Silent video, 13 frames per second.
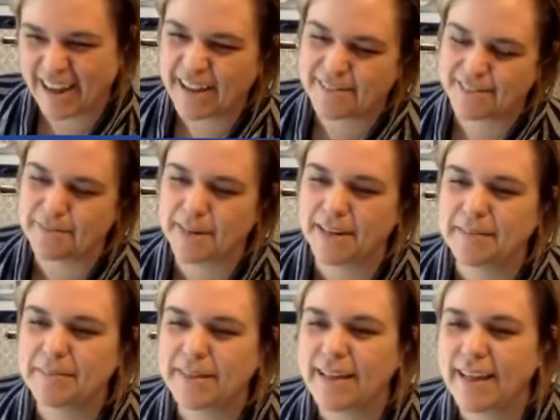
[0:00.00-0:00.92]
not
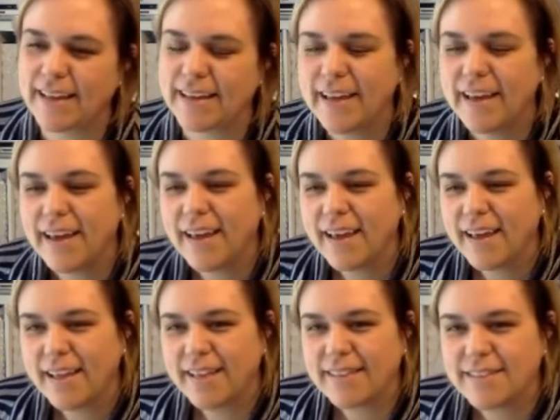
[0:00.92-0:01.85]
everybody, but like
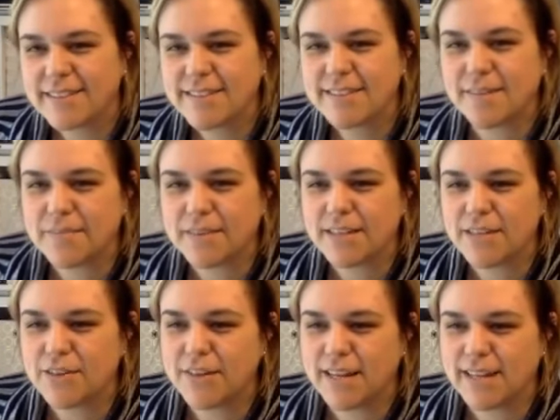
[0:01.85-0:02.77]
there's something
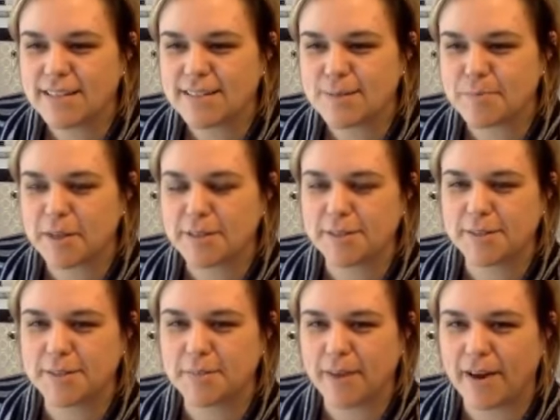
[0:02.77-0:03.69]
unique and
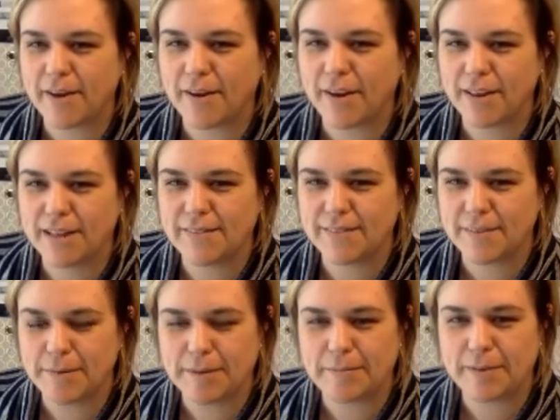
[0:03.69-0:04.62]
special about all of
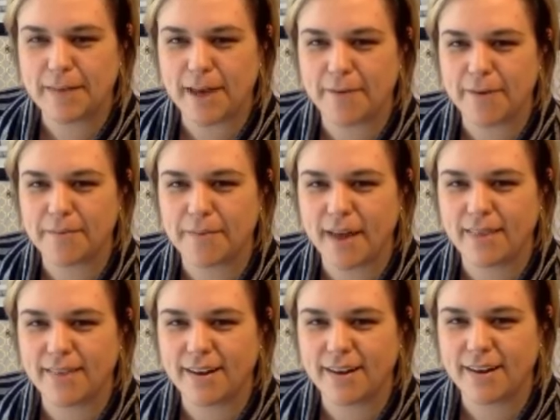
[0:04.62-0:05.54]
the people that we met.
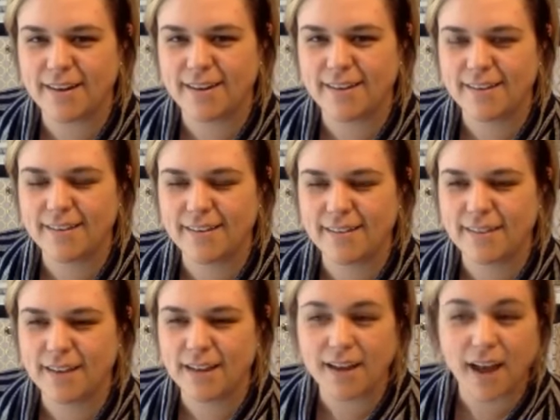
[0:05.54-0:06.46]
They're
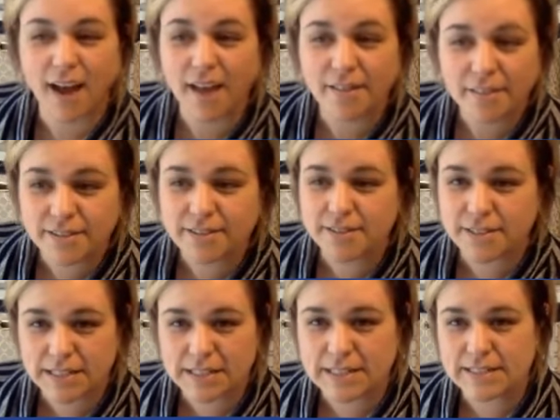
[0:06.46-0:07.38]
in other
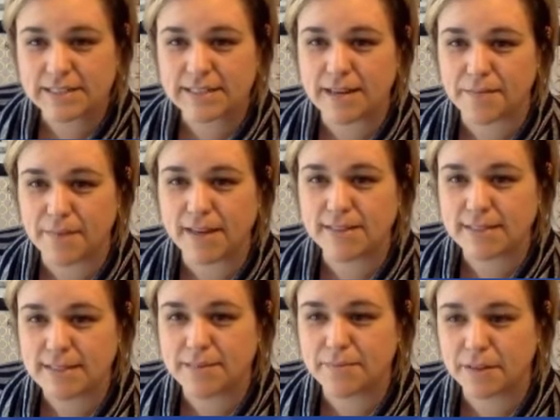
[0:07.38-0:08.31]
cities, they may
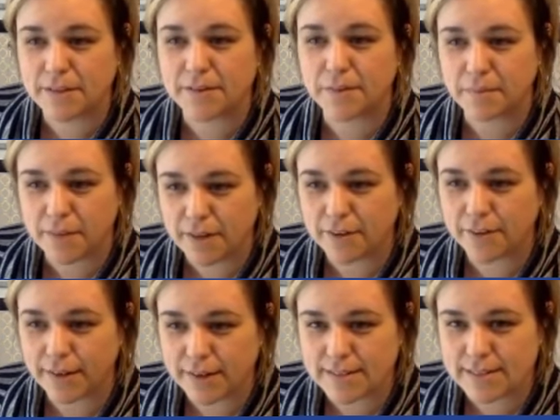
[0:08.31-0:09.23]
seem a little bit
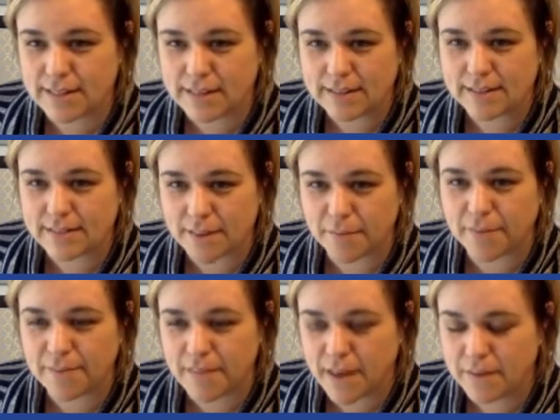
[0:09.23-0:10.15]
crazy, some
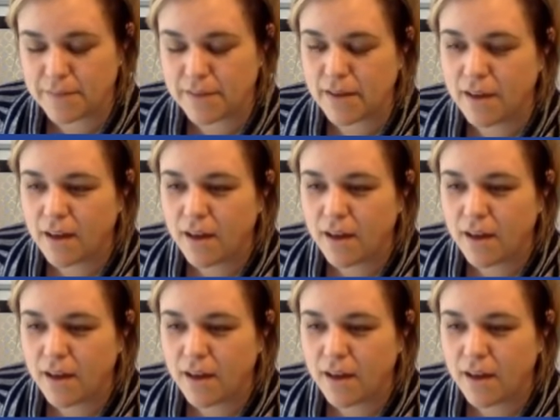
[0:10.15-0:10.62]
of them,